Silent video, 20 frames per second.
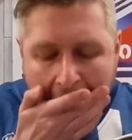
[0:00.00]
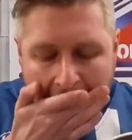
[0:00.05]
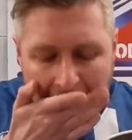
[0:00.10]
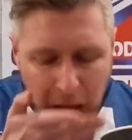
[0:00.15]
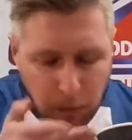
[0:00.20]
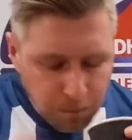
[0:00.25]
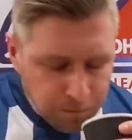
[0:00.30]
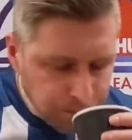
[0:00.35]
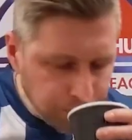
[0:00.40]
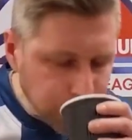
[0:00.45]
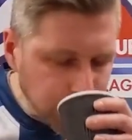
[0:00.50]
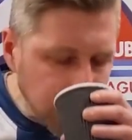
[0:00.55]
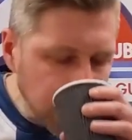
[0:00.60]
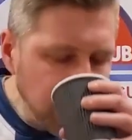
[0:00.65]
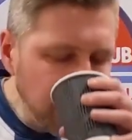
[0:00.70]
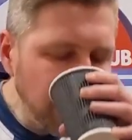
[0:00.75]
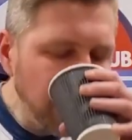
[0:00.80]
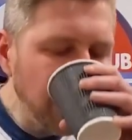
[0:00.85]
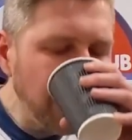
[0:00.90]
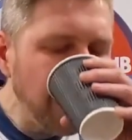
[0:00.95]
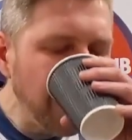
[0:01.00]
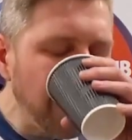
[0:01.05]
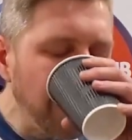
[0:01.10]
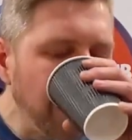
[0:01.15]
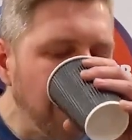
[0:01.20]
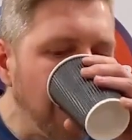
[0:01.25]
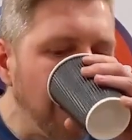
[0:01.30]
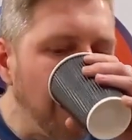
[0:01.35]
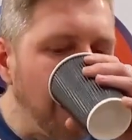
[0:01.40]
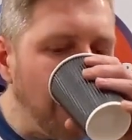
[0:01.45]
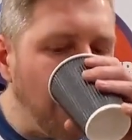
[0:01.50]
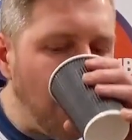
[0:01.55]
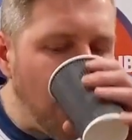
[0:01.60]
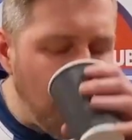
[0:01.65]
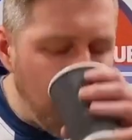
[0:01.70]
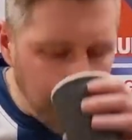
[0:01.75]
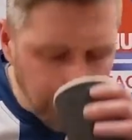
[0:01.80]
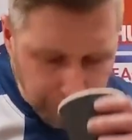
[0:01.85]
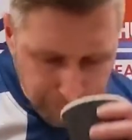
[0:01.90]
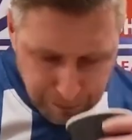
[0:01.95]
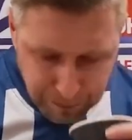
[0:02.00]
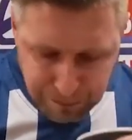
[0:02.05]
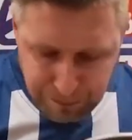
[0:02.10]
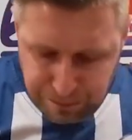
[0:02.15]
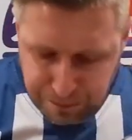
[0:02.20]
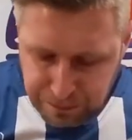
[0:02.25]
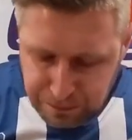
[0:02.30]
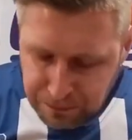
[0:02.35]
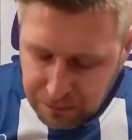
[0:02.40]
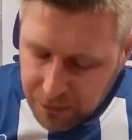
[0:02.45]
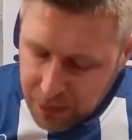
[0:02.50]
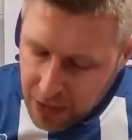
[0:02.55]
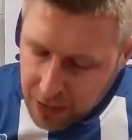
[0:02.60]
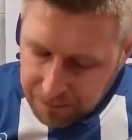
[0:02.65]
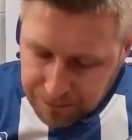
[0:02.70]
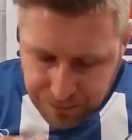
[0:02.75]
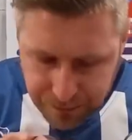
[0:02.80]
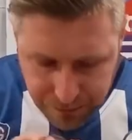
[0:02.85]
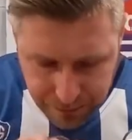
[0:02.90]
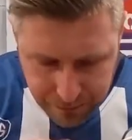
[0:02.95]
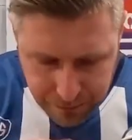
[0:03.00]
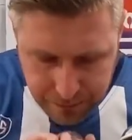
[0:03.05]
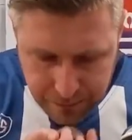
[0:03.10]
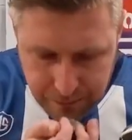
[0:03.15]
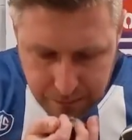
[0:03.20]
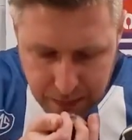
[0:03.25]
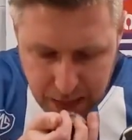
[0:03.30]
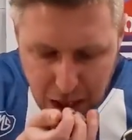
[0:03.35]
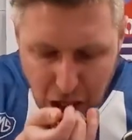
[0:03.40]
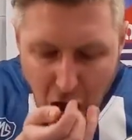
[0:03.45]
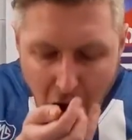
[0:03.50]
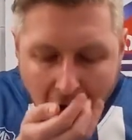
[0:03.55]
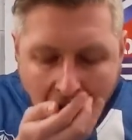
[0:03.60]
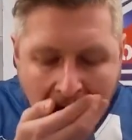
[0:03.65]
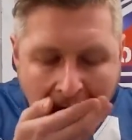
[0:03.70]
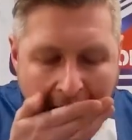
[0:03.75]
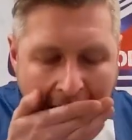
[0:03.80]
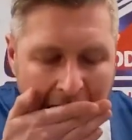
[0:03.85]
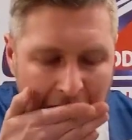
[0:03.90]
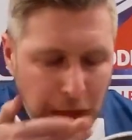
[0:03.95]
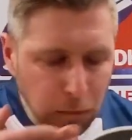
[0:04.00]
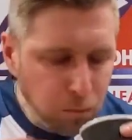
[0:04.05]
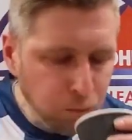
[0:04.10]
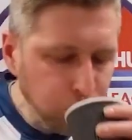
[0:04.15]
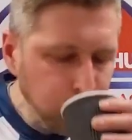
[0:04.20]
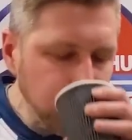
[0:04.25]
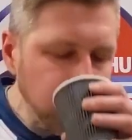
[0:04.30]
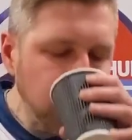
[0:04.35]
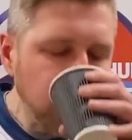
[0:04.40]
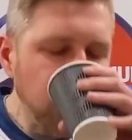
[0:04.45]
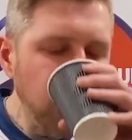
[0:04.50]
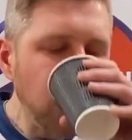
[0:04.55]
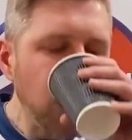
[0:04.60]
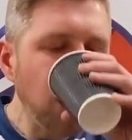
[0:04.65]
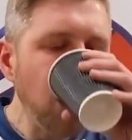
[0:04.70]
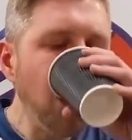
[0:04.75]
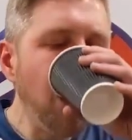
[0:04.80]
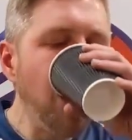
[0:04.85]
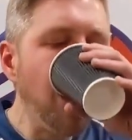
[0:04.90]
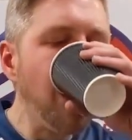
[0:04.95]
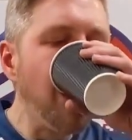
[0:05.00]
in 3 minutes gets £100 cash, 7 points on the leaderboard,